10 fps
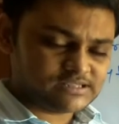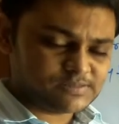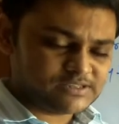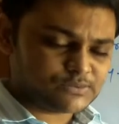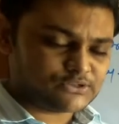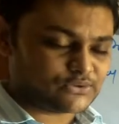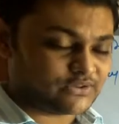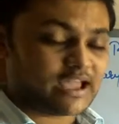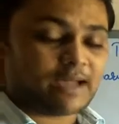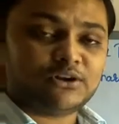means what?
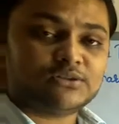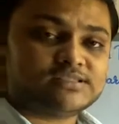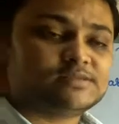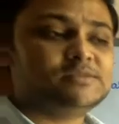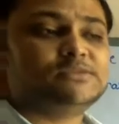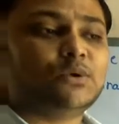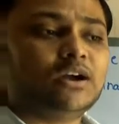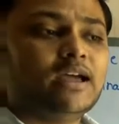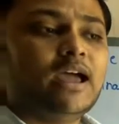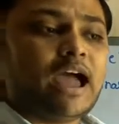Sorry, amitosis means
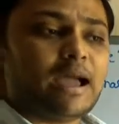what?